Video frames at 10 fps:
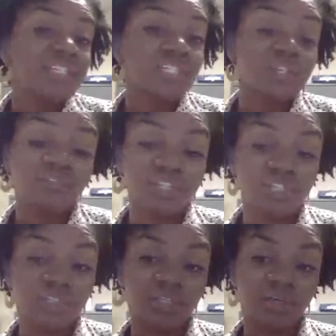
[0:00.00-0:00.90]
she
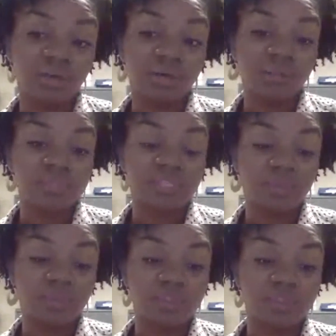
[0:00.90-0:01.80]
eventually was
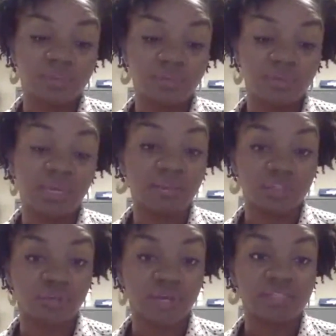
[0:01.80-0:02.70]
able to gain the
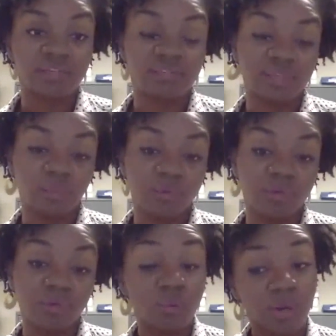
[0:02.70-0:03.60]
trust of someone
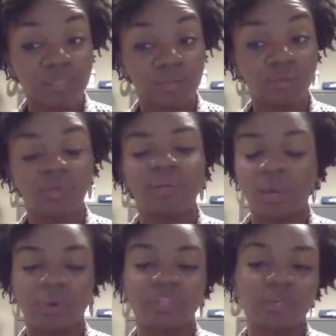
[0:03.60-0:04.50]
who not
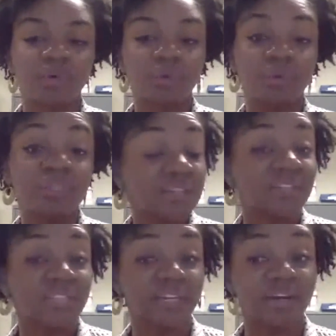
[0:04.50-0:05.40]
worked there, but who lived
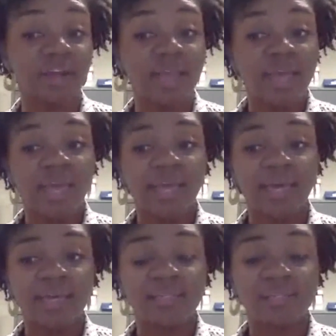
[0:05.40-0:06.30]
there,
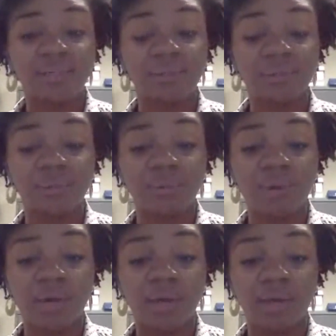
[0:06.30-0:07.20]
and who,
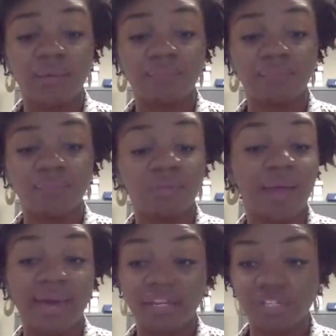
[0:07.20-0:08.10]
you know,
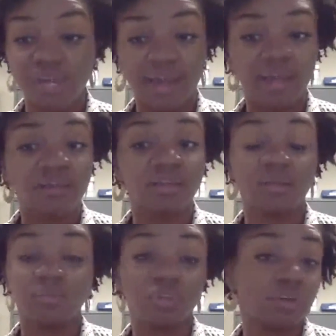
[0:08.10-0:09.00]
had a child,
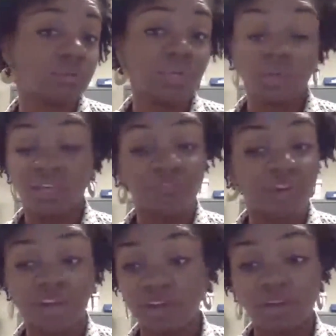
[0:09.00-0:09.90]
and, you know,
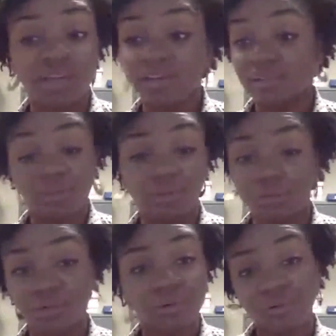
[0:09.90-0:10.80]
invited her in and told
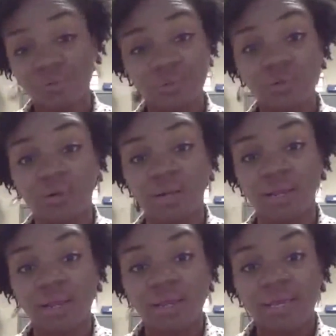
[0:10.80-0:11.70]
her whole story.
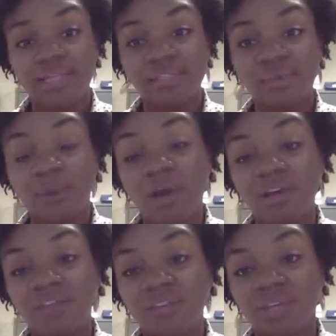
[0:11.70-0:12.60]
And so part
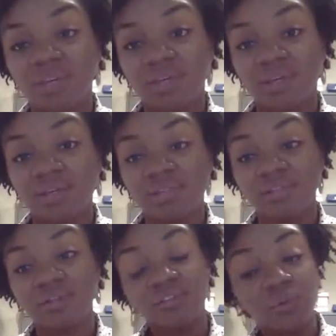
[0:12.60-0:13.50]
of it is, you
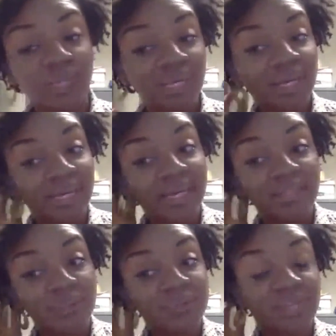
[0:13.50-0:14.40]
know, if you can't get
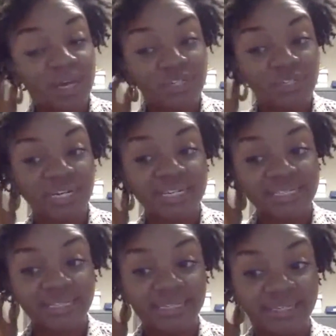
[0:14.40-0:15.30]
those entrees
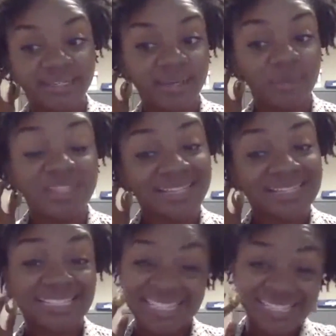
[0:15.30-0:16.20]
in, I mean, that's
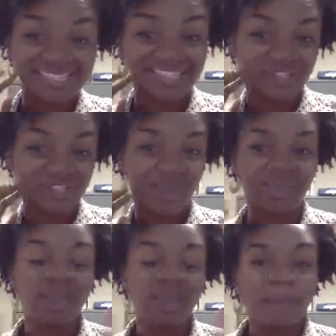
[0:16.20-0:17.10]
the easiest way.
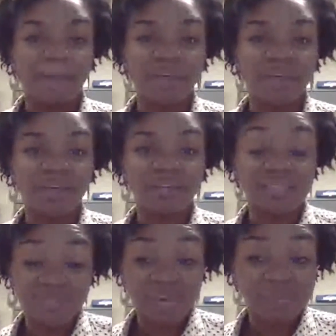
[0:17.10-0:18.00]
But
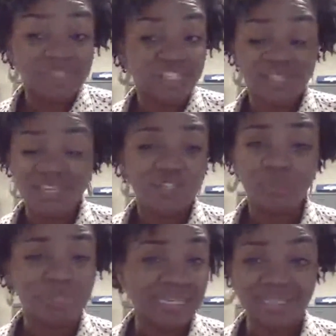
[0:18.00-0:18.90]
sometimes it just takes you
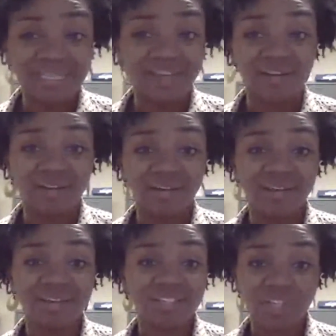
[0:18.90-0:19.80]
being there
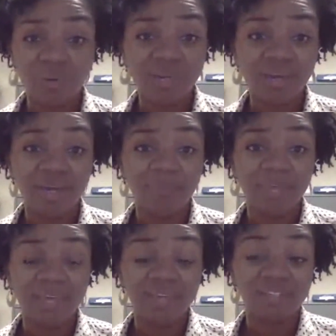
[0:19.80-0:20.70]
and showing up
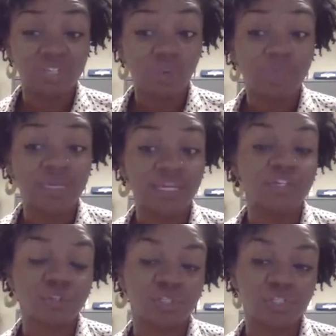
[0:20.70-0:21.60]
and showing an
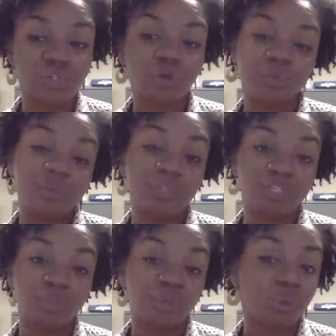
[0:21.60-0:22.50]
interest and showing people
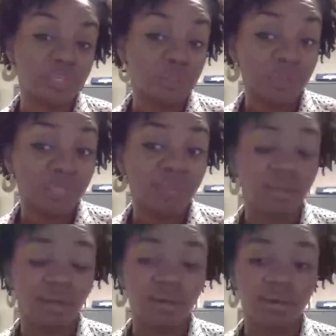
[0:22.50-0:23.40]
that you were going to be
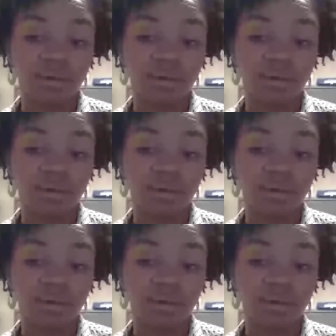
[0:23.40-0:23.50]
there.